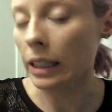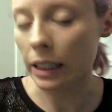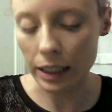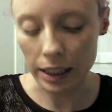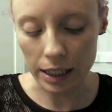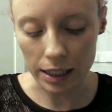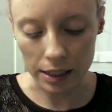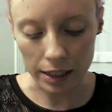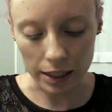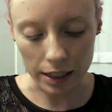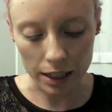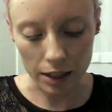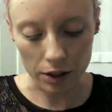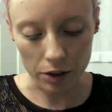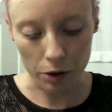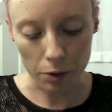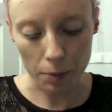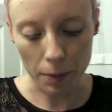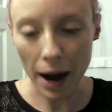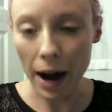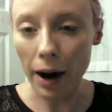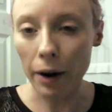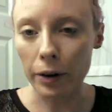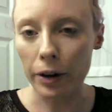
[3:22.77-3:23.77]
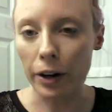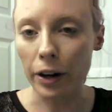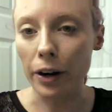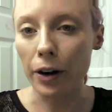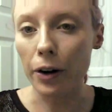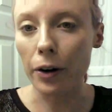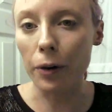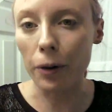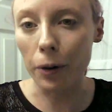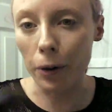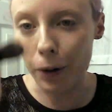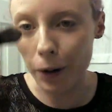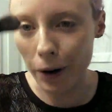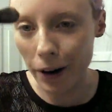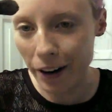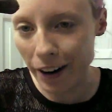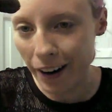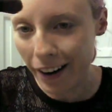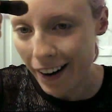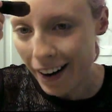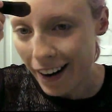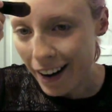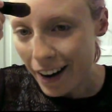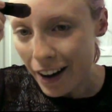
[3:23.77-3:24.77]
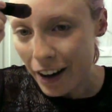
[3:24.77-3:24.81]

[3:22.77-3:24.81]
need to either powder or,